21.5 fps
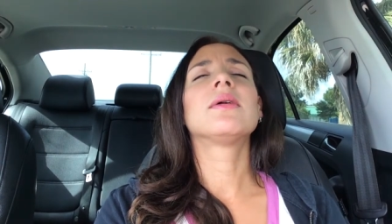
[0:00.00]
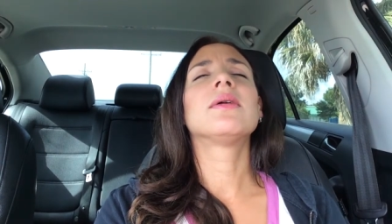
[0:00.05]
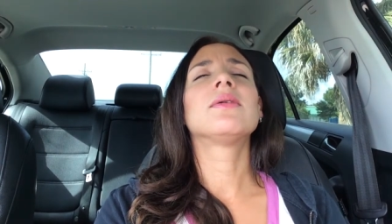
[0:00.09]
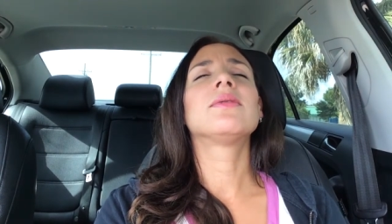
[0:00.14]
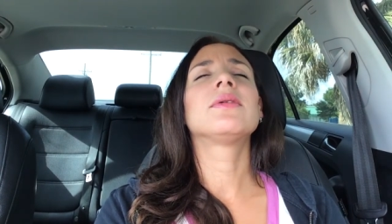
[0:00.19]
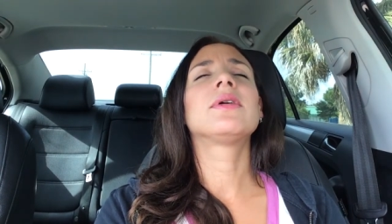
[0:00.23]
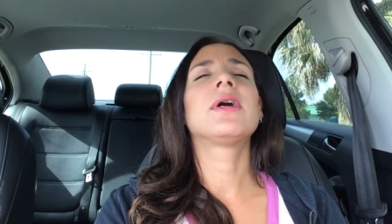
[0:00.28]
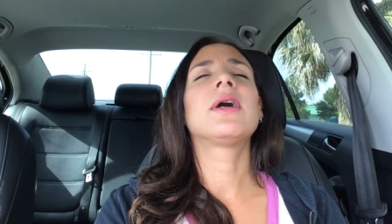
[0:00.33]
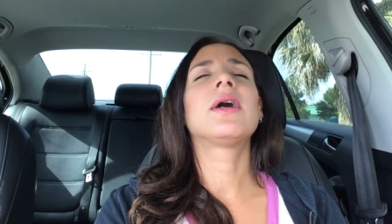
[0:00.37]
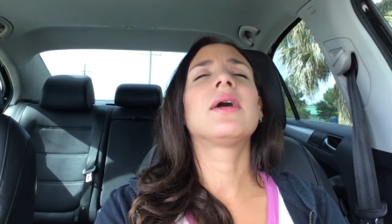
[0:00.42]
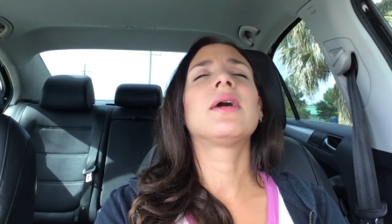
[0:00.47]

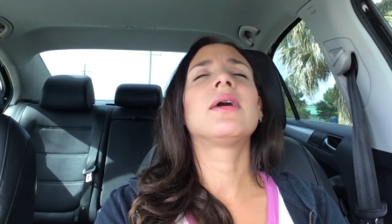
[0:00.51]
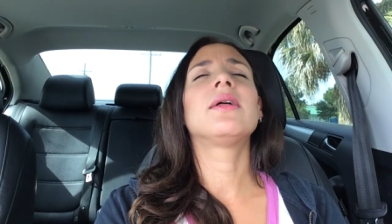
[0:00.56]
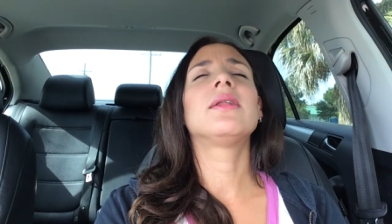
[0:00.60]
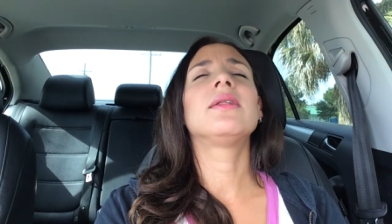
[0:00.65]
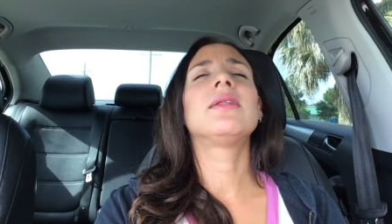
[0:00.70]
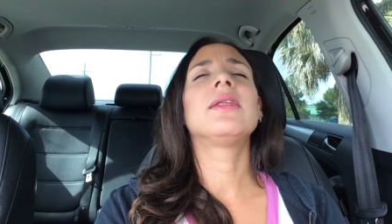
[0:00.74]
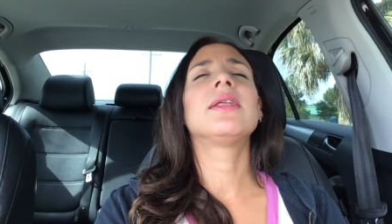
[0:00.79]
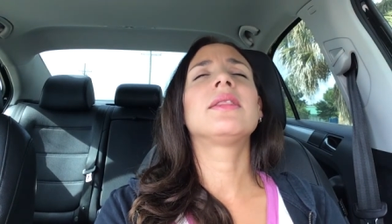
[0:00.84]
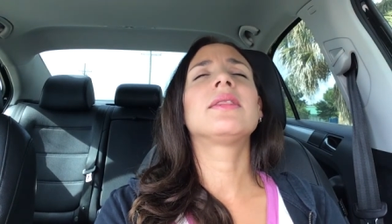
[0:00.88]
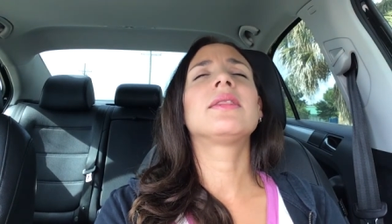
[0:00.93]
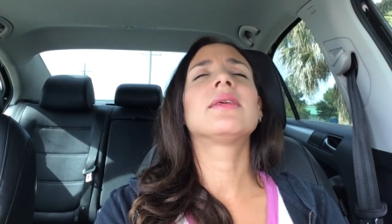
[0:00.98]
Oh
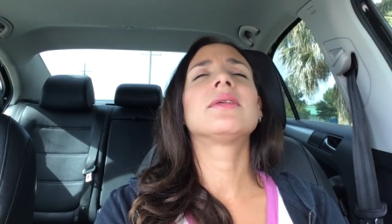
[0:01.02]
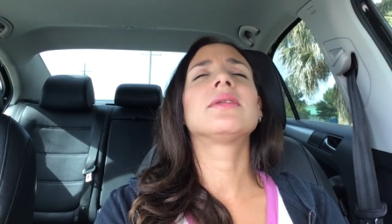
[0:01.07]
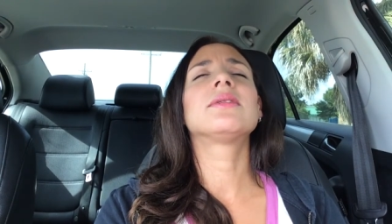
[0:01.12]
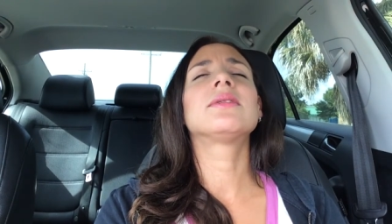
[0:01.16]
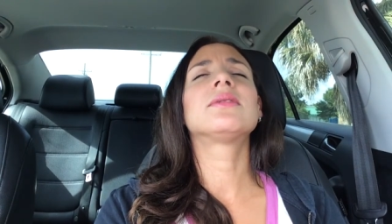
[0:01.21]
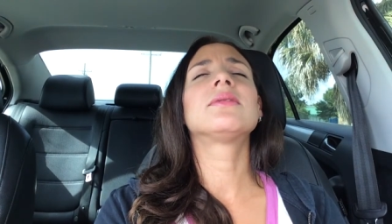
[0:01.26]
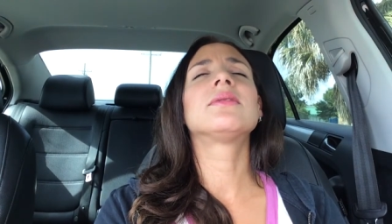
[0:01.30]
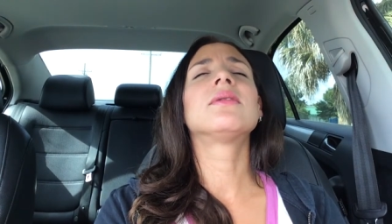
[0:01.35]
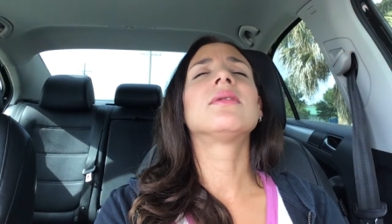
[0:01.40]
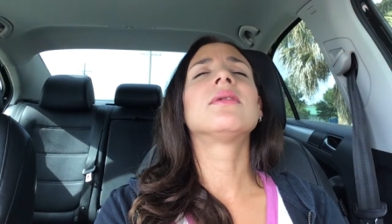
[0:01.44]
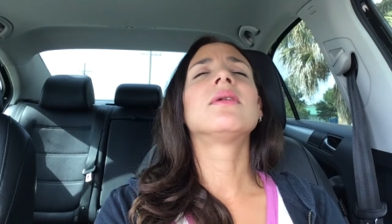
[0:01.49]
God, let
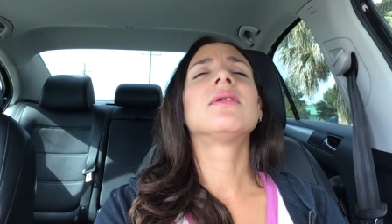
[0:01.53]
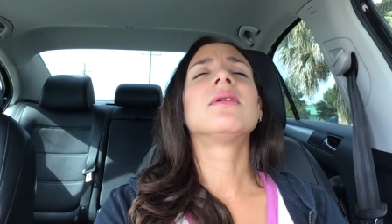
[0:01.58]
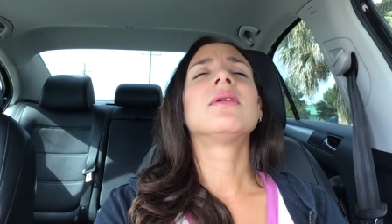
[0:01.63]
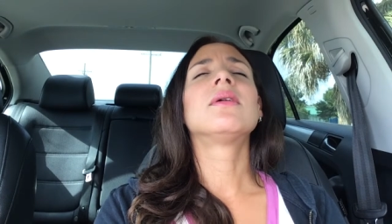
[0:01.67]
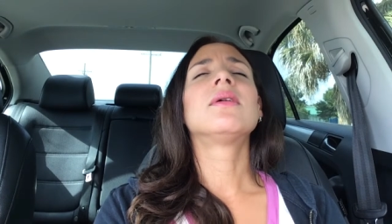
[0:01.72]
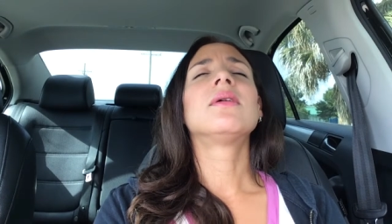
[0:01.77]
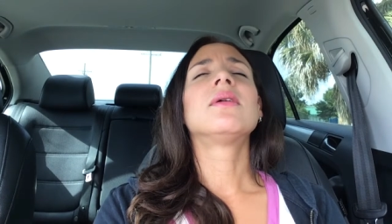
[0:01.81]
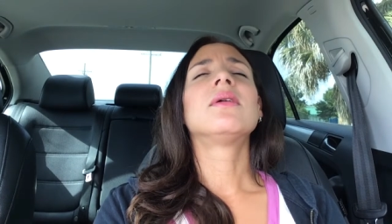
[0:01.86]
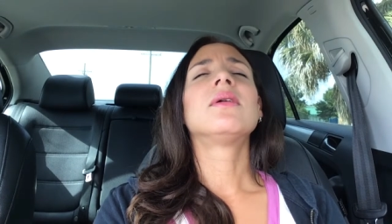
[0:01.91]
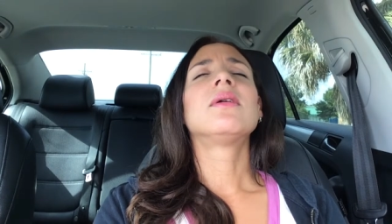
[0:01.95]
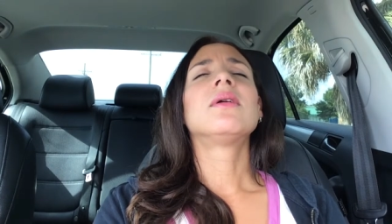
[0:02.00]
this
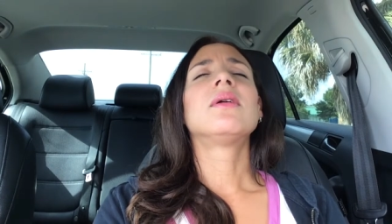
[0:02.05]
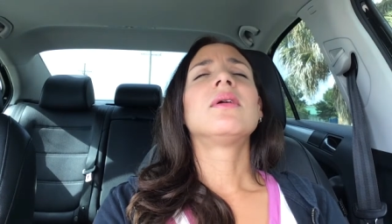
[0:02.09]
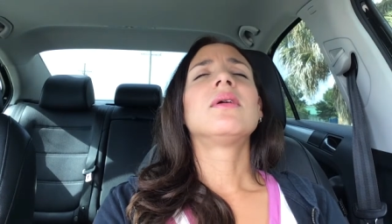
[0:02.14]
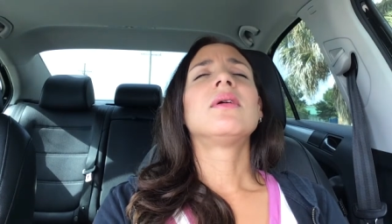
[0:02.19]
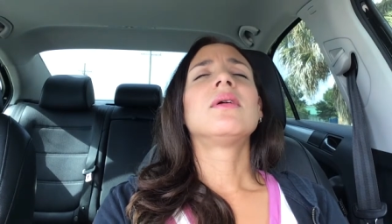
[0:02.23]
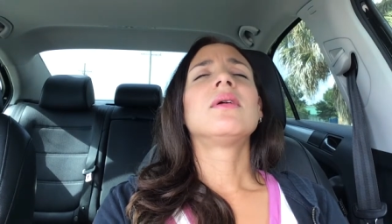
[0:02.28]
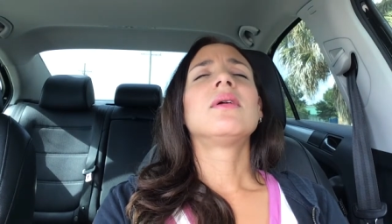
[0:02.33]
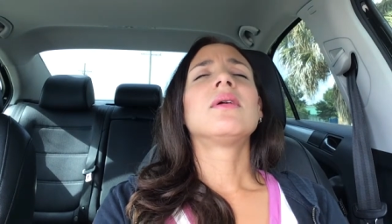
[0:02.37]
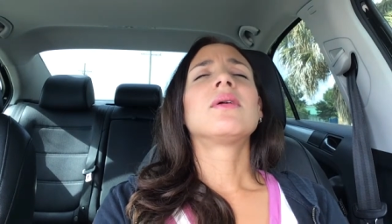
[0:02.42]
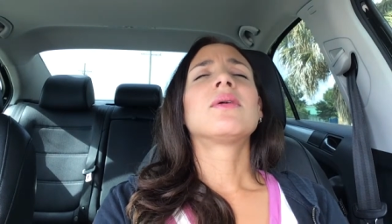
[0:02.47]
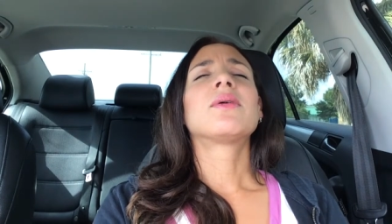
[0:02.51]

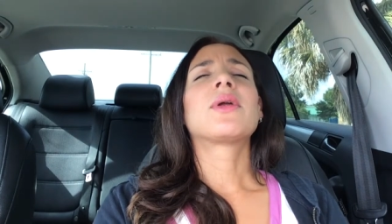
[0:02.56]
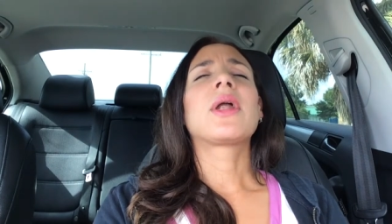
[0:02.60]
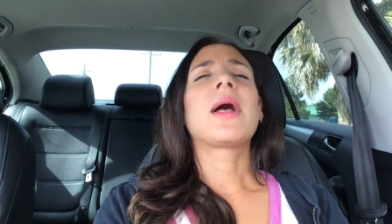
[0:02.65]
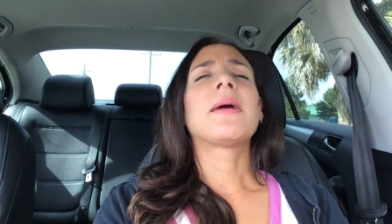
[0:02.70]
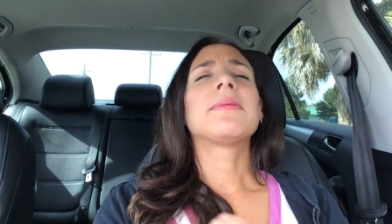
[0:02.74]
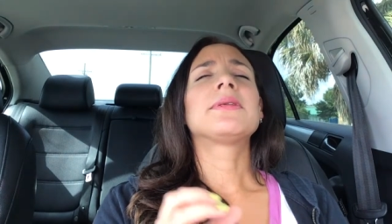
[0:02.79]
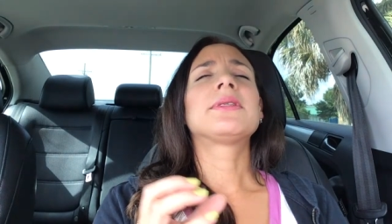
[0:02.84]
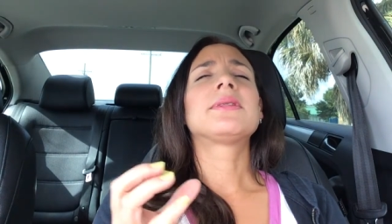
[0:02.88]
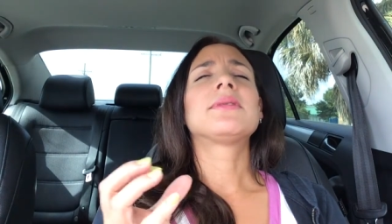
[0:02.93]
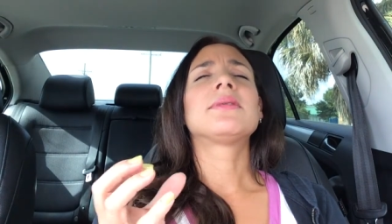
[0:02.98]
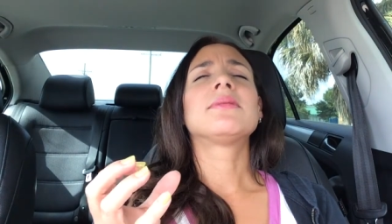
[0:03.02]

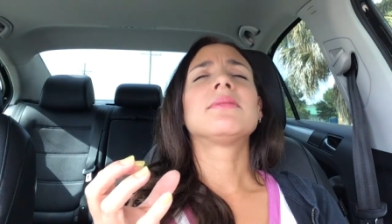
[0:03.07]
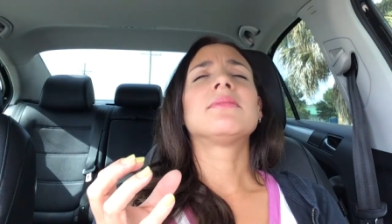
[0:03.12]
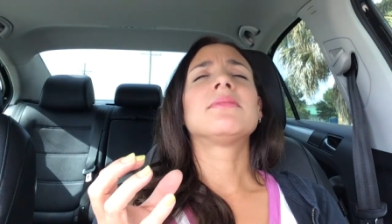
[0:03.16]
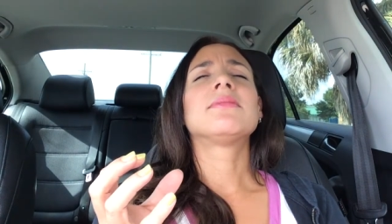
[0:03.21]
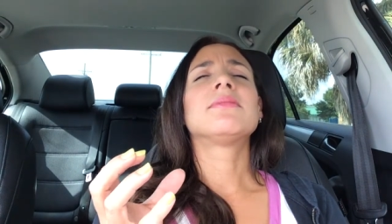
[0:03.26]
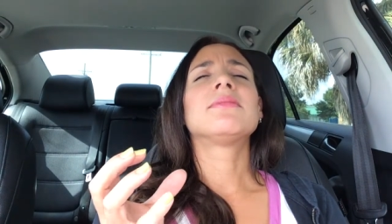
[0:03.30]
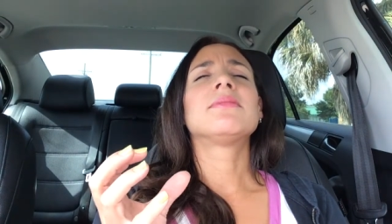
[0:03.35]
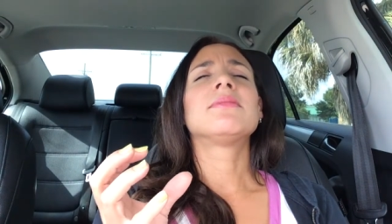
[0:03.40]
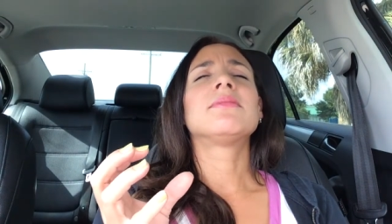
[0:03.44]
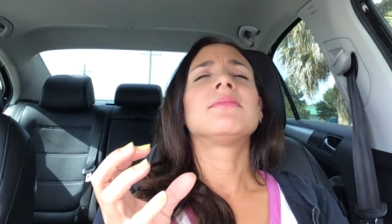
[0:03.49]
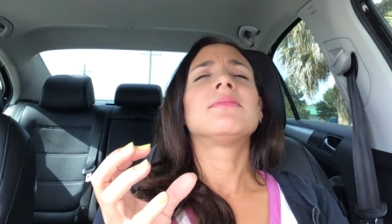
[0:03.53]
grasp
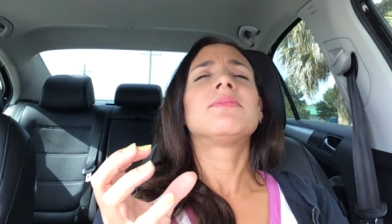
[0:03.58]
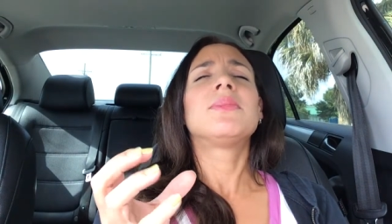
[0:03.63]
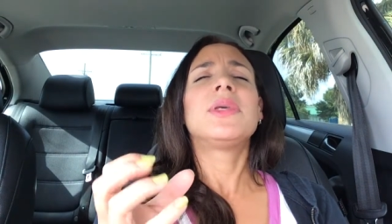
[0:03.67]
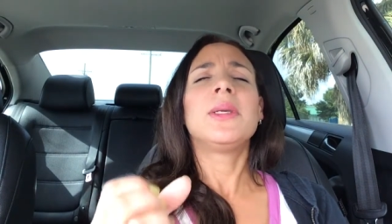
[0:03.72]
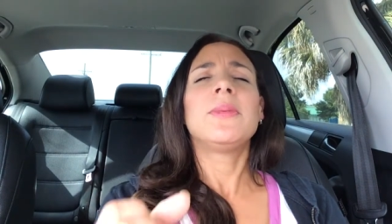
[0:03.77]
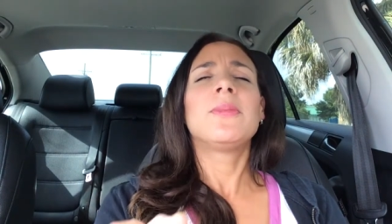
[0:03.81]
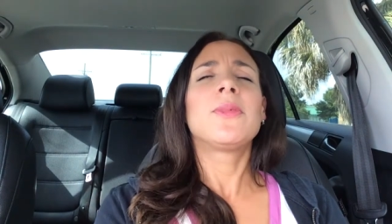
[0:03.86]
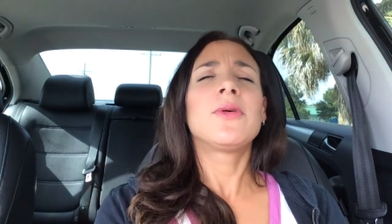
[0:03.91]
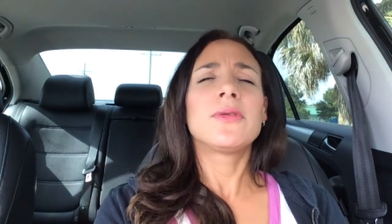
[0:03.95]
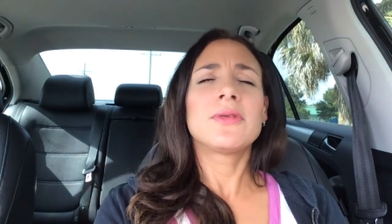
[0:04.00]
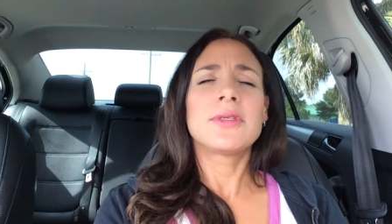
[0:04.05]

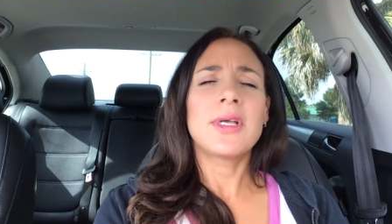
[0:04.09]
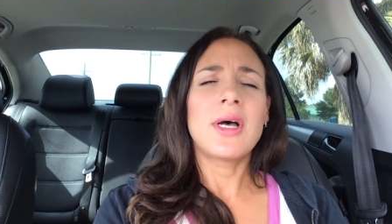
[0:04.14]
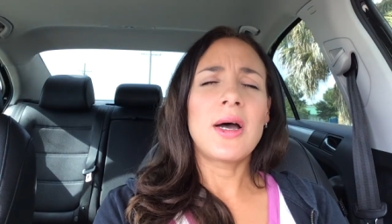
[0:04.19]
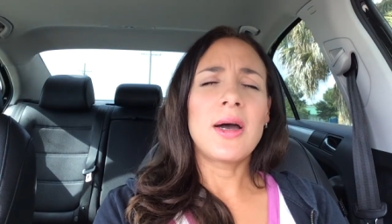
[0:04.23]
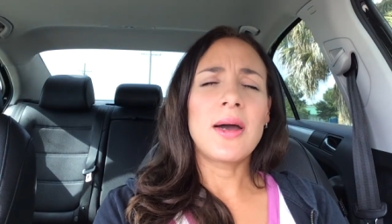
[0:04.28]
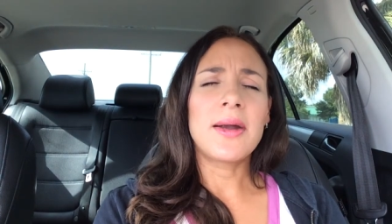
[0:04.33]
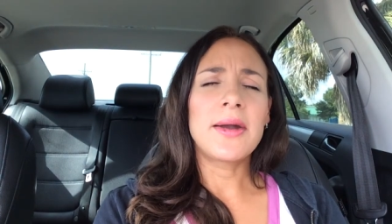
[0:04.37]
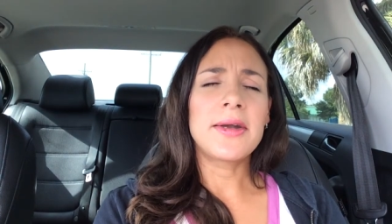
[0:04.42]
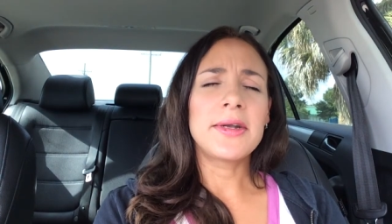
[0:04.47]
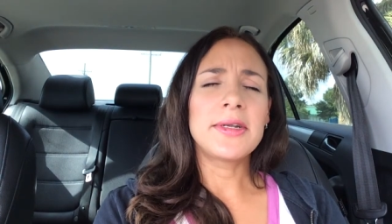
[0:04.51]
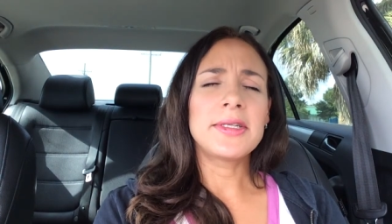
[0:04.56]
people's
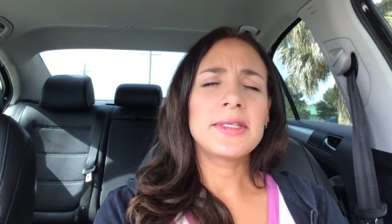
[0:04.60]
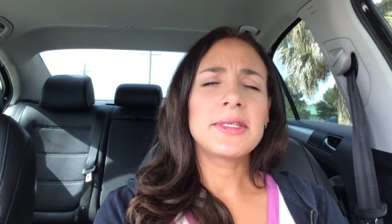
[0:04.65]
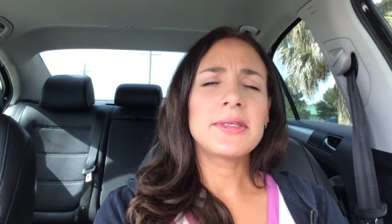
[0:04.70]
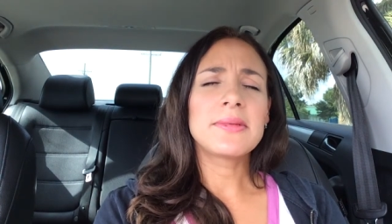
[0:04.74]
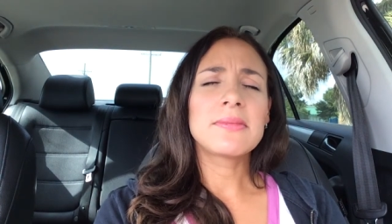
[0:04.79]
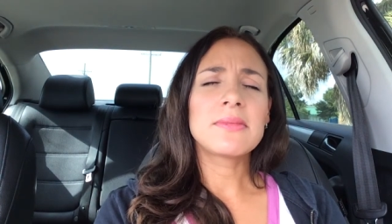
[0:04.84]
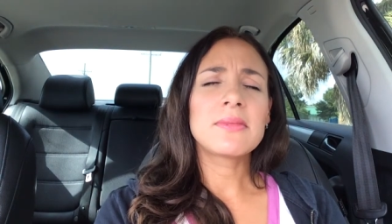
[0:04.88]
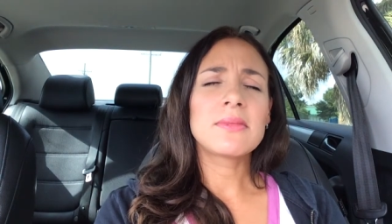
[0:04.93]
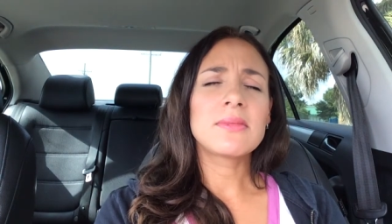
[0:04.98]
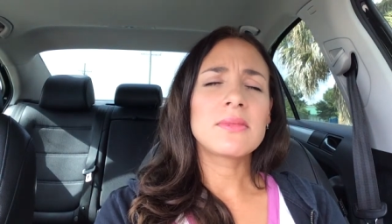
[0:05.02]
heart.